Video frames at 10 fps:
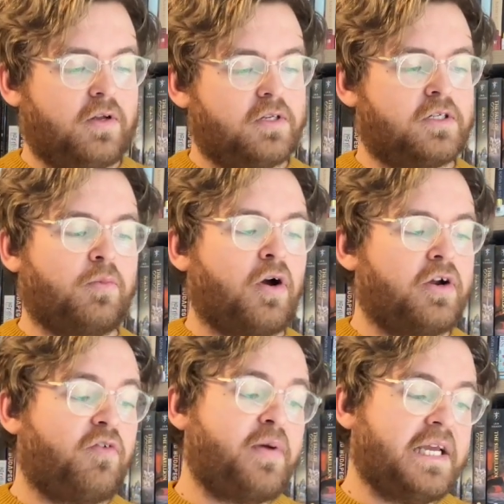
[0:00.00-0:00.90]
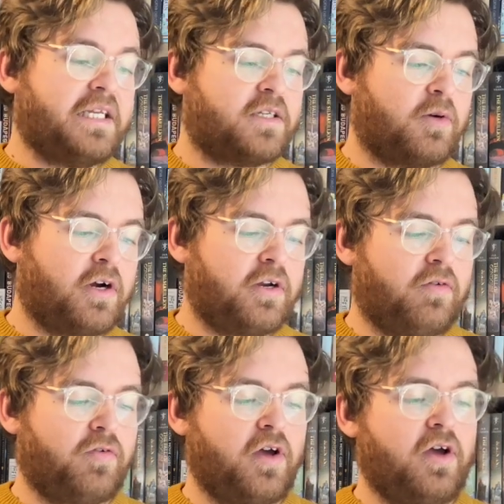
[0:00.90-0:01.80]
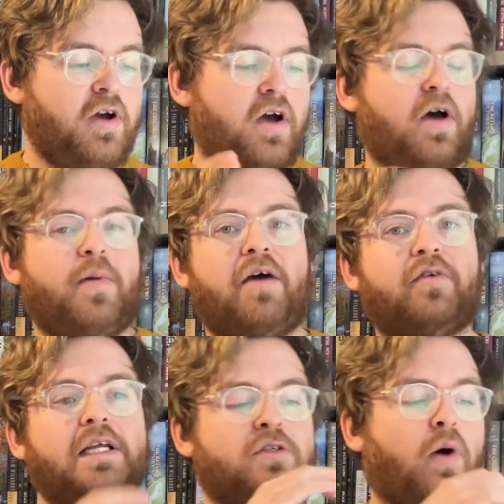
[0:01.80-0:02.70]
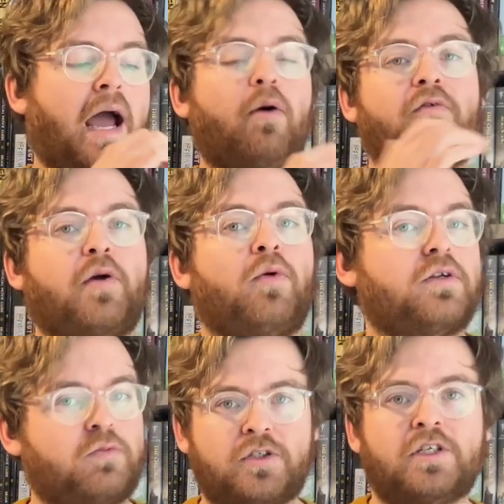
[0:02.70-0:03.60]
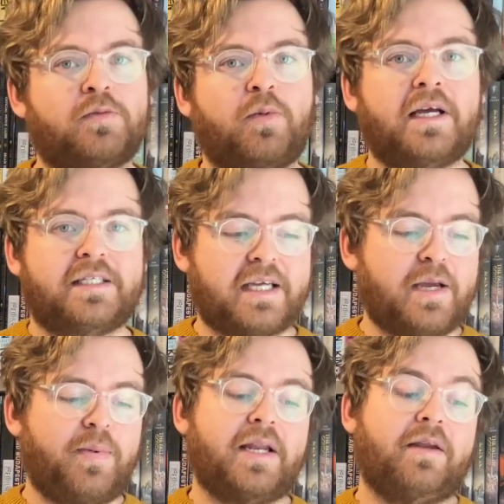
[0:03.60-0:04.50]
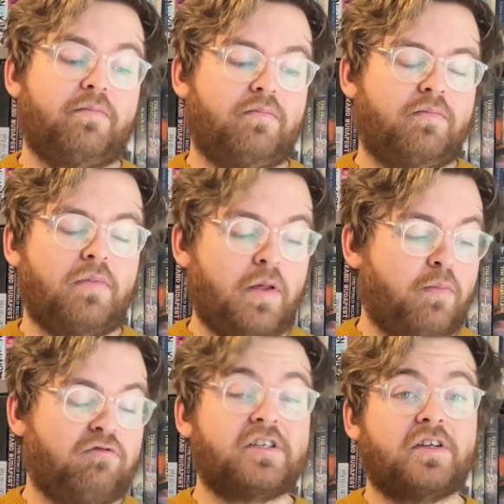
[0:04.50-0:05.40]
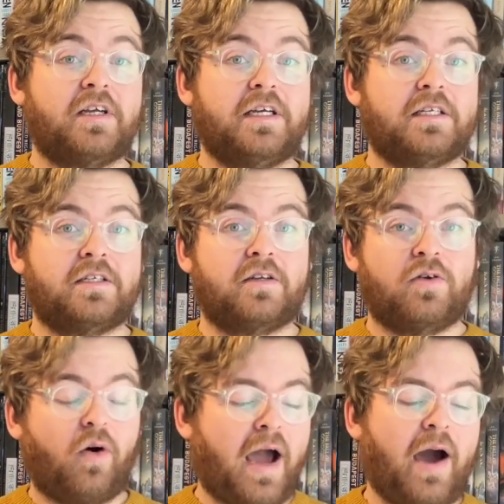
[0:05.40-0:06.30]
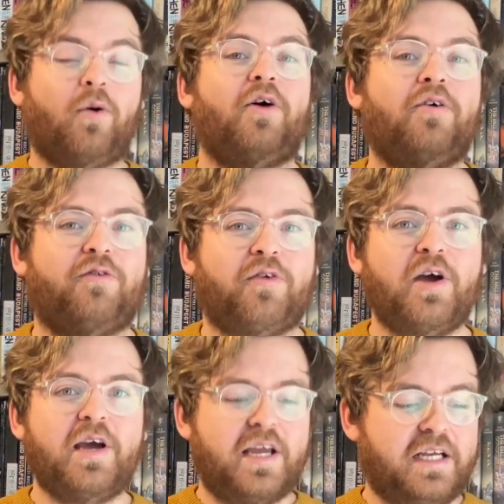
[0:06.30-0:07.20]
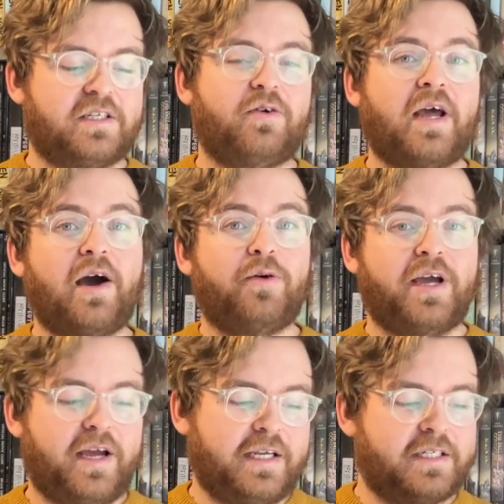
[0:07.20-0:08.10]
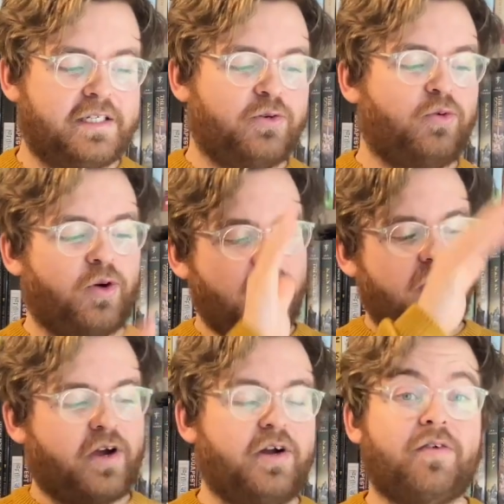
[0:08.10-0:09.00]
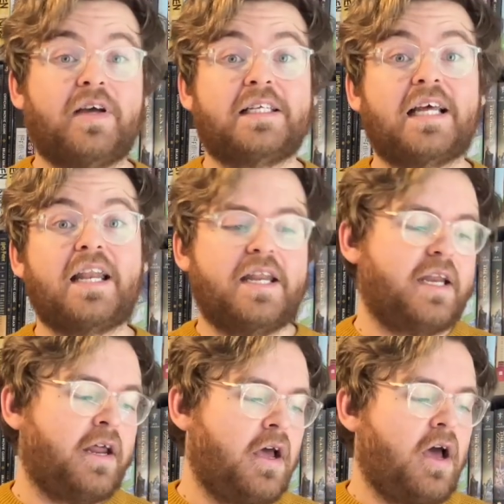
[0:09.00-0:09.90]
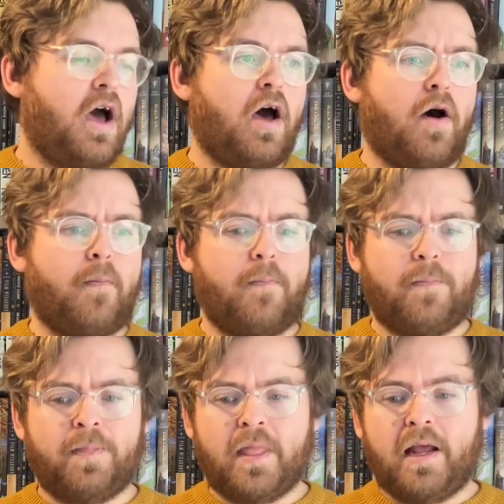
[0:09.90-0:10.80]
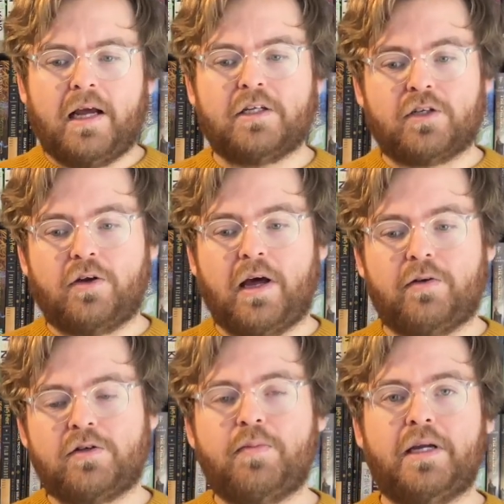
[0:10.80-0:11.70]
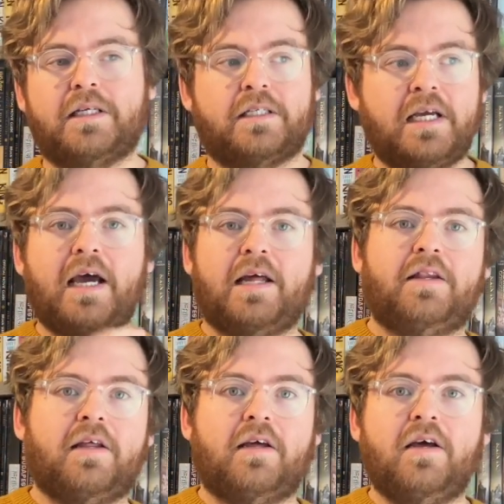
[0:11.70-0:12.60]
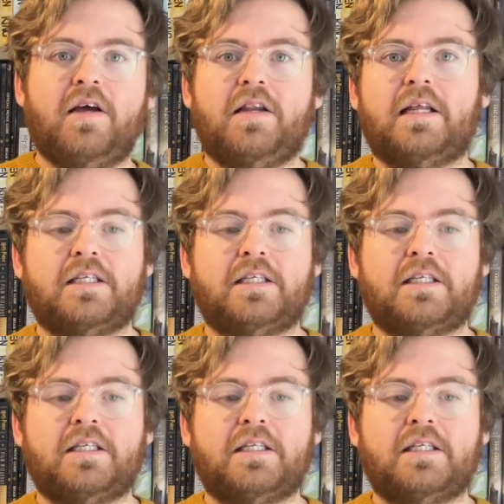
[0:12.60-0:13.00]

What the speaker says: some kind of peace, some kind of heaven. He's not out of it just by escaping the prison. He is not out of his own hell yet. He's still kind of ascending. And so that, to me, is, there's